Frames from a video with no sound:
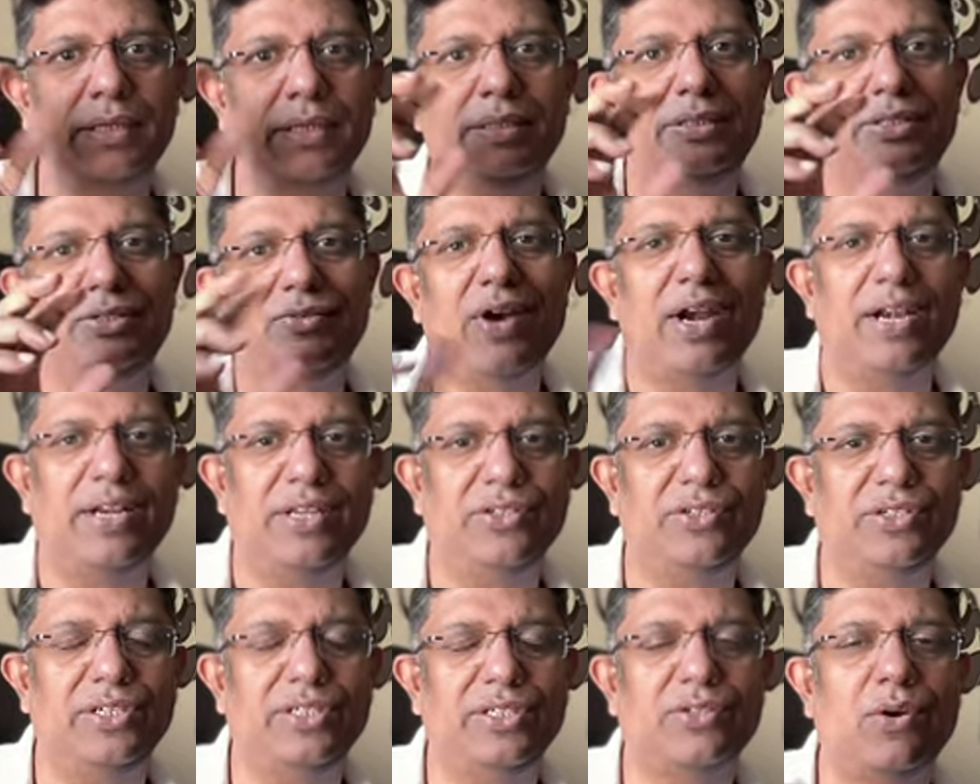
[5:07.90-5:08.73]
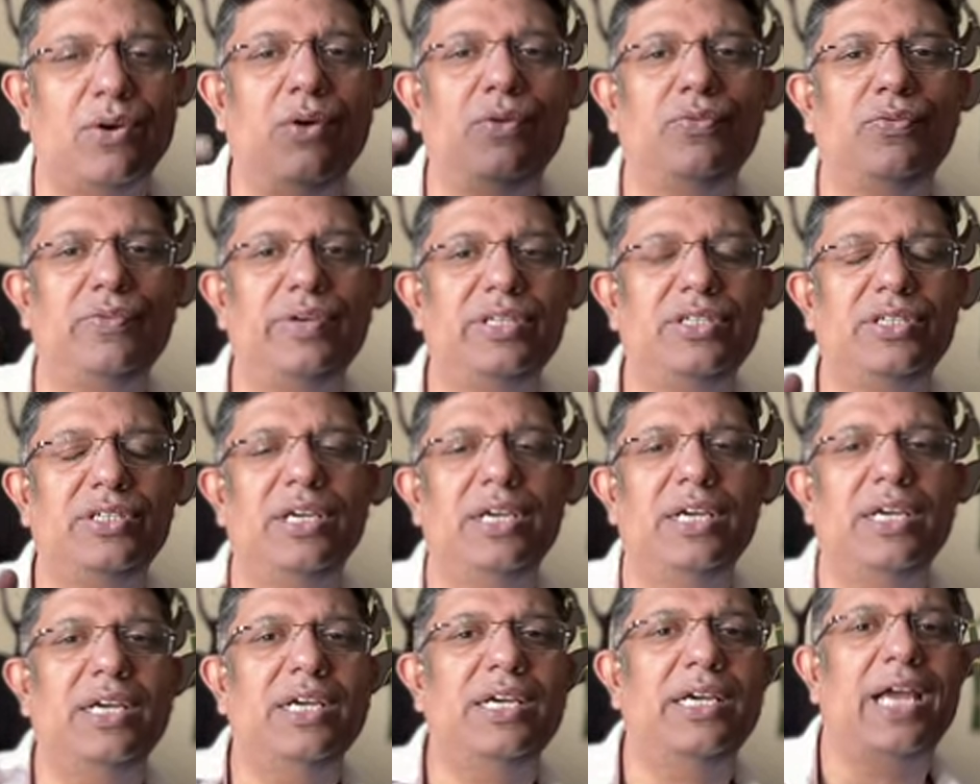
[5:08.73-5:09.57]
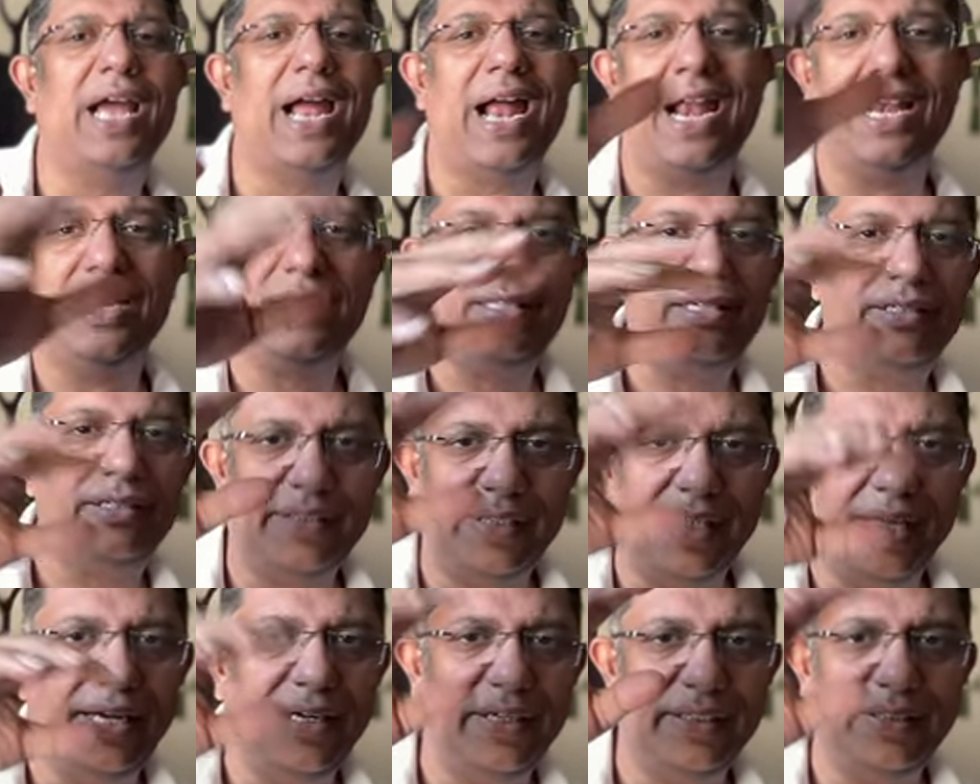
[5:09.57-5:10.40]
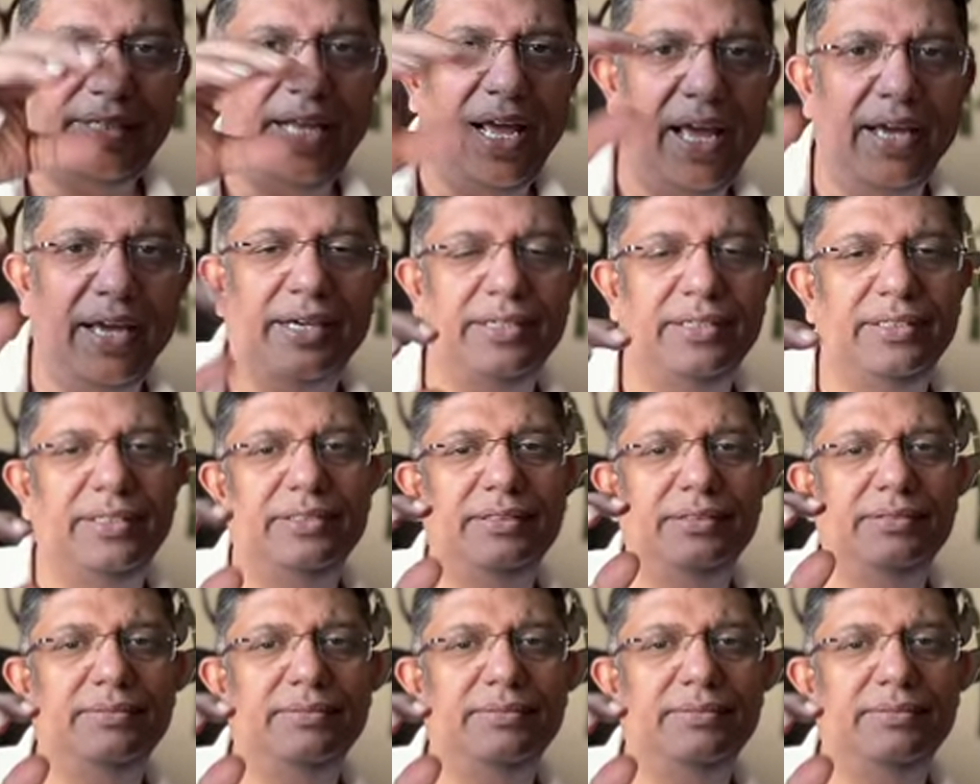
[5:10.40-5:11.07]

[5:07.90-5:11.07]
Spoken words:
strategies, of which at the think tank,